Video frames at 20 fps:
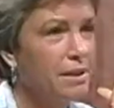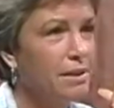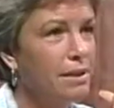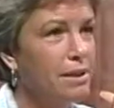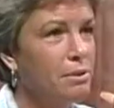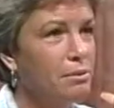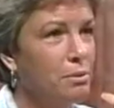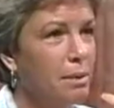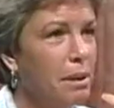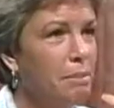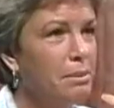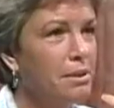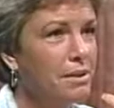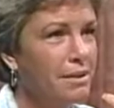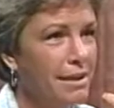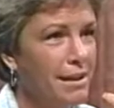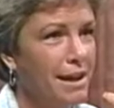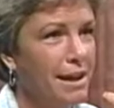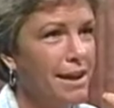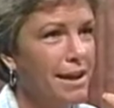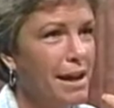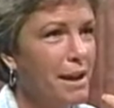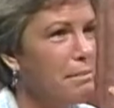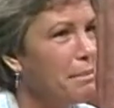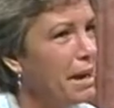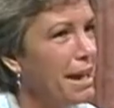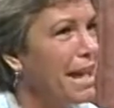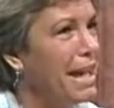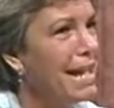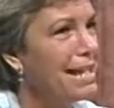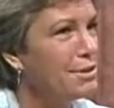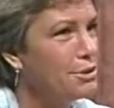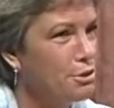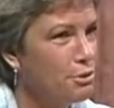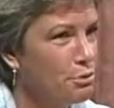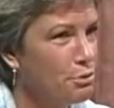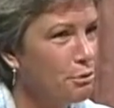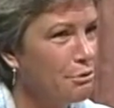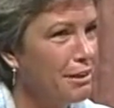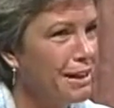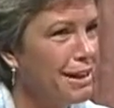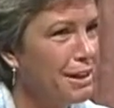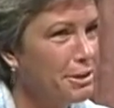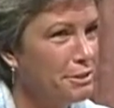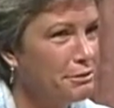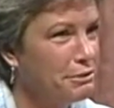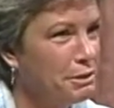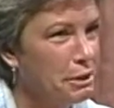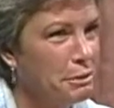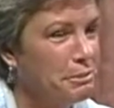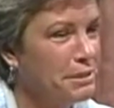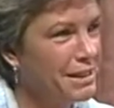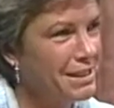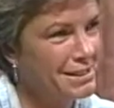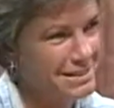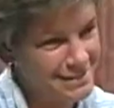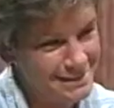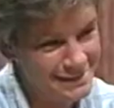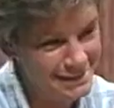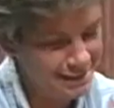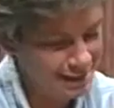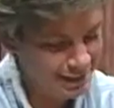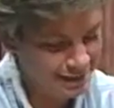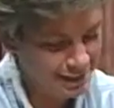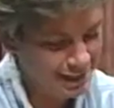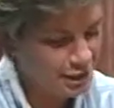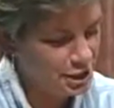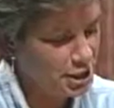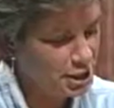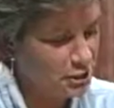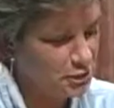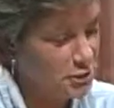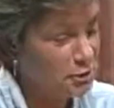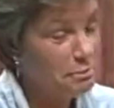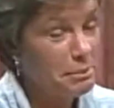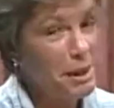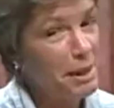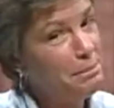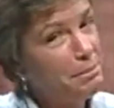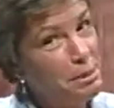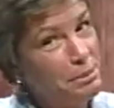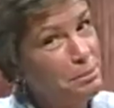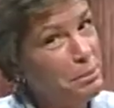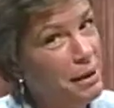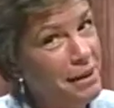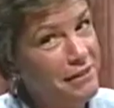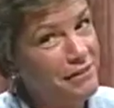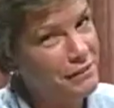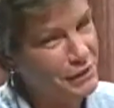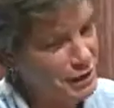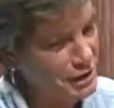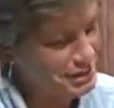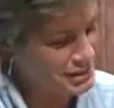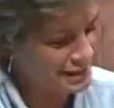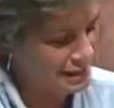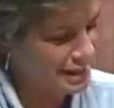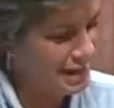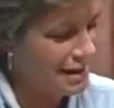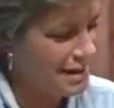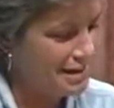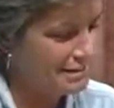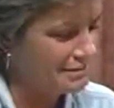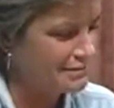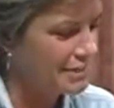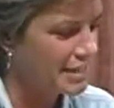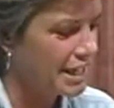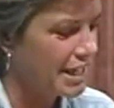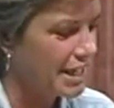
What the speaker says: the rebel that I am, I had to throw that out there because, you know, there may be one of us left.